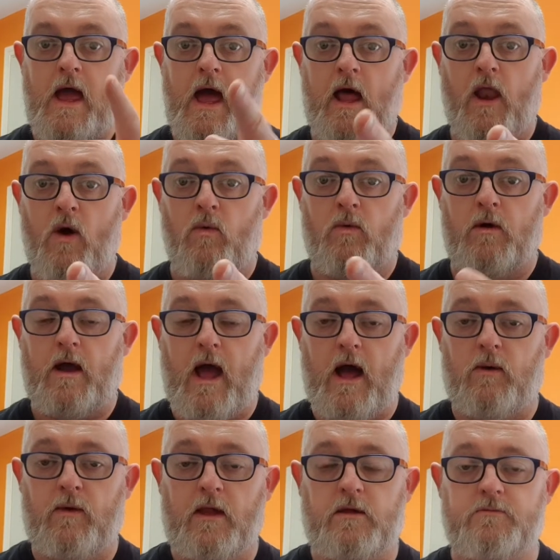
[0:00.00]
Hello
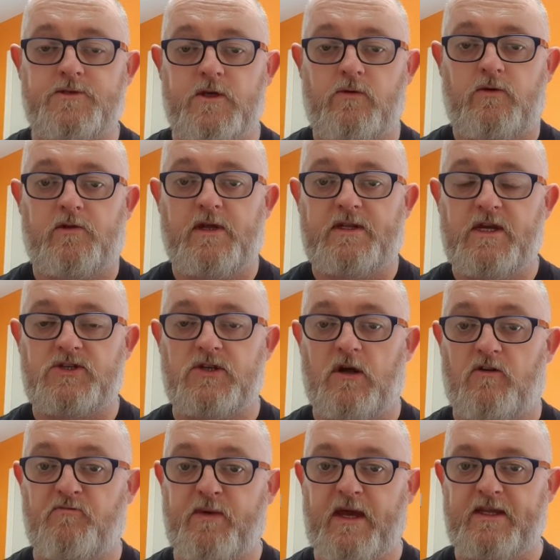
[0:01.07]
and welcome to another edition
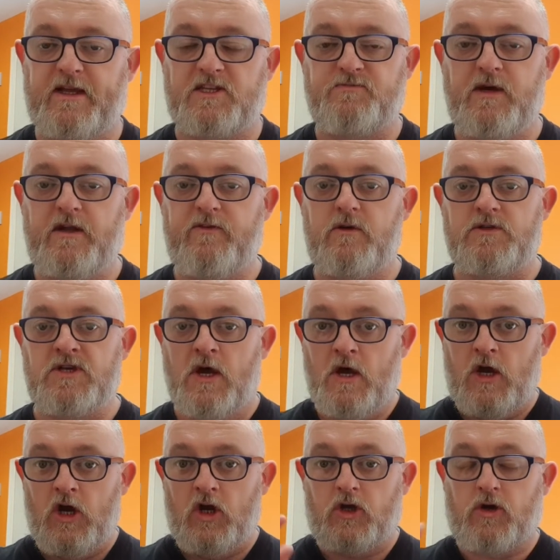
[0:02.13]
of Beer Dad's Beer Reviews.
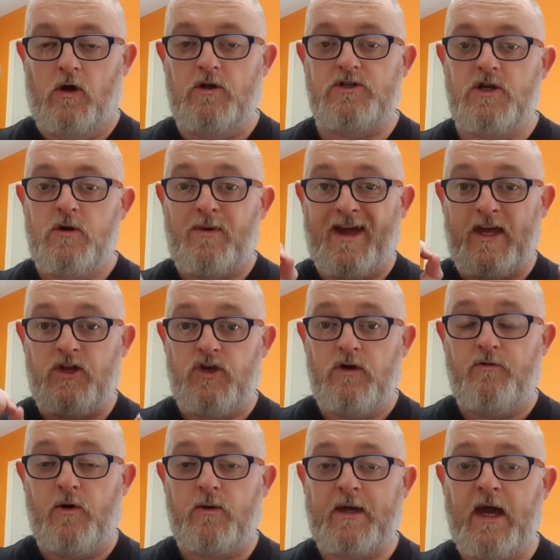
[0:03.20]
Going to do a
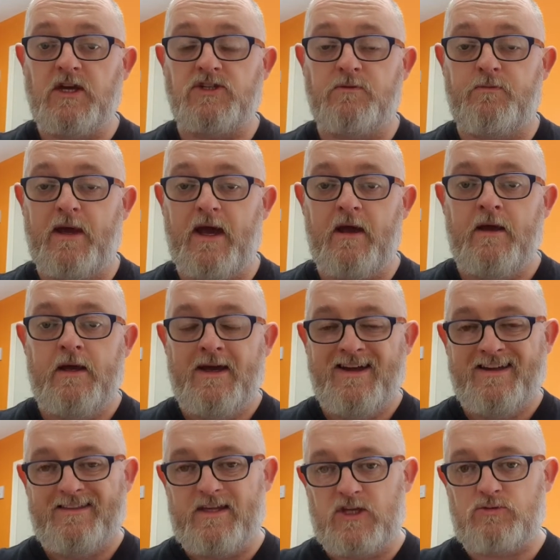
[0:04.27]
new Vocation beer.
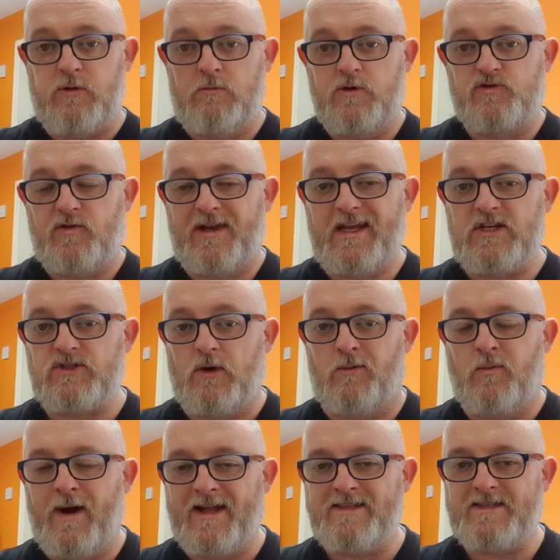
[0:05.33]
This one was released
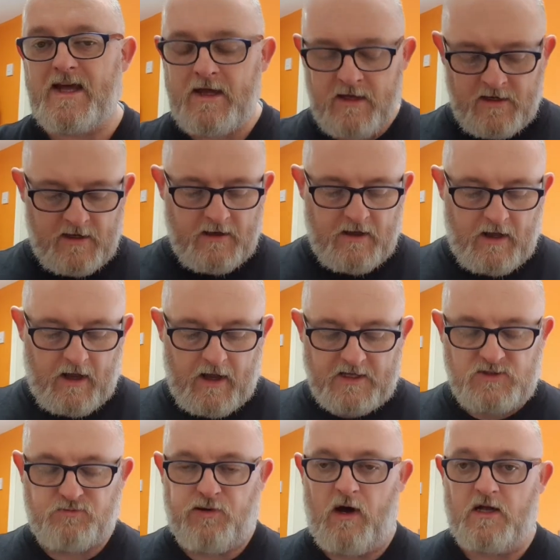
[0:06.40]
on Wednesday.
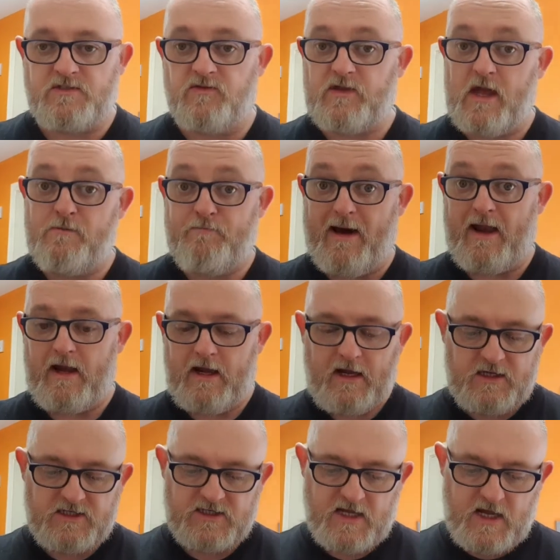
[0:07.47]
It's part of their Barrel
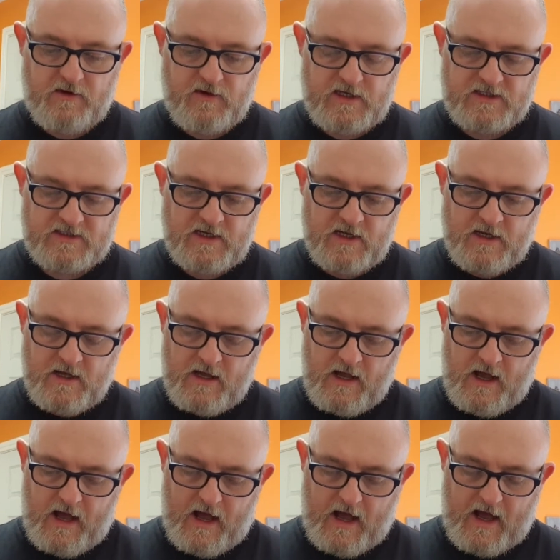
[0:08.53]
Age series
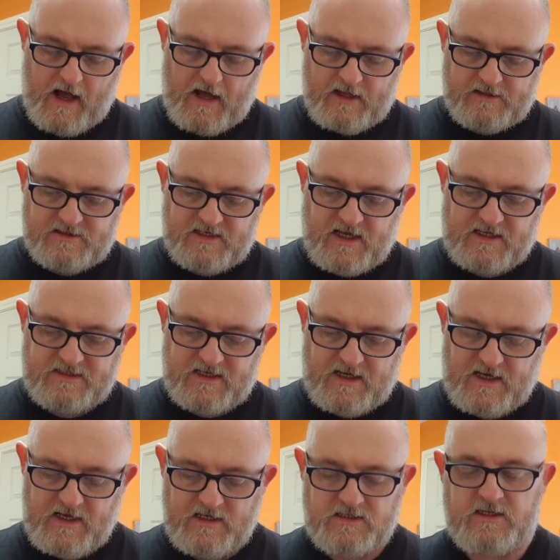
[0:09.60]
and it
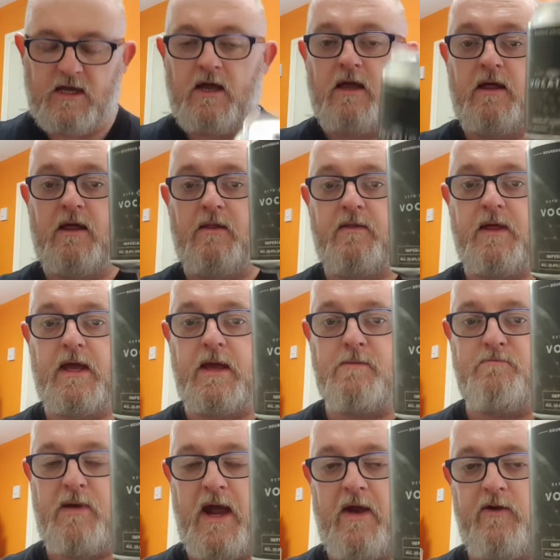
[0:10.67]
is the
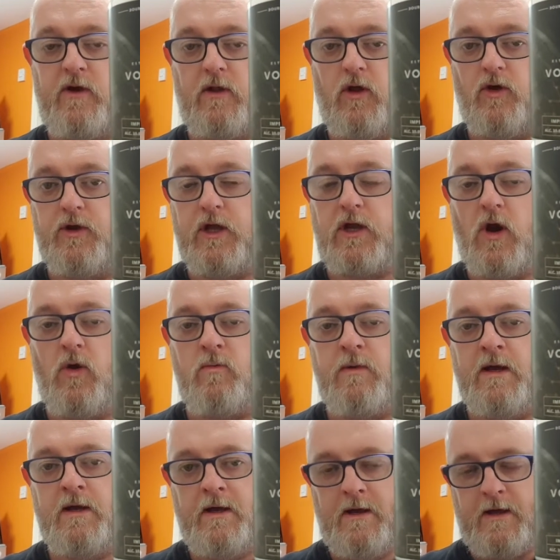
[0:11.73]
Imperial Honeycomb.
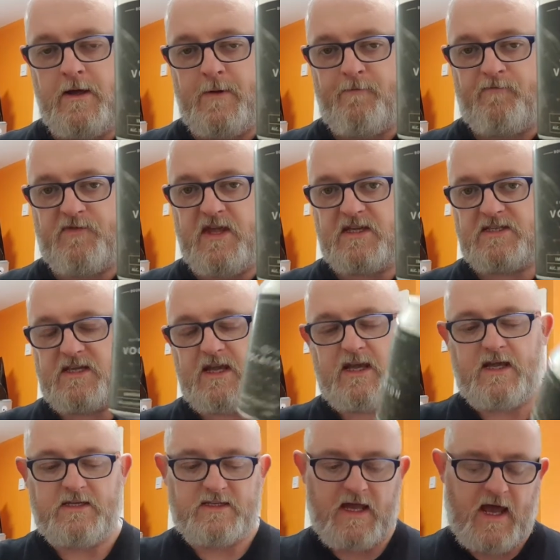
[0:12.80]
This
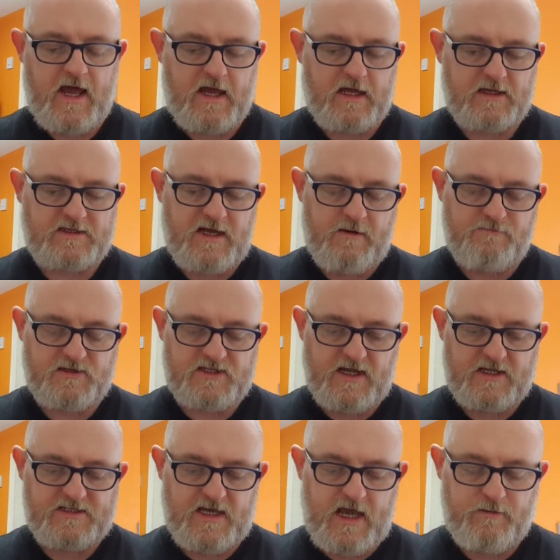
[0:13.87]
is a 10%
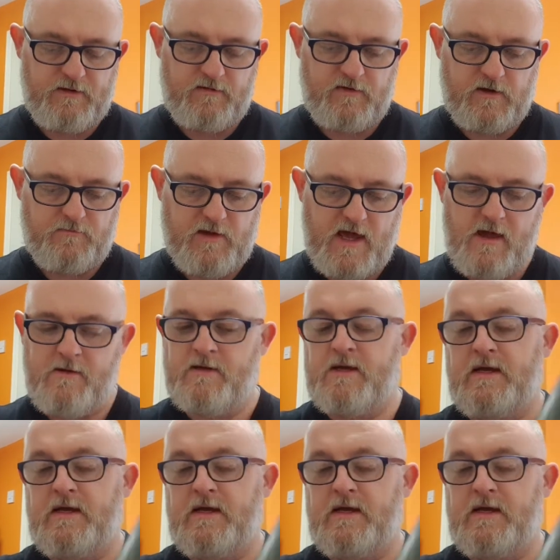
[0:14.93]
ABV beer.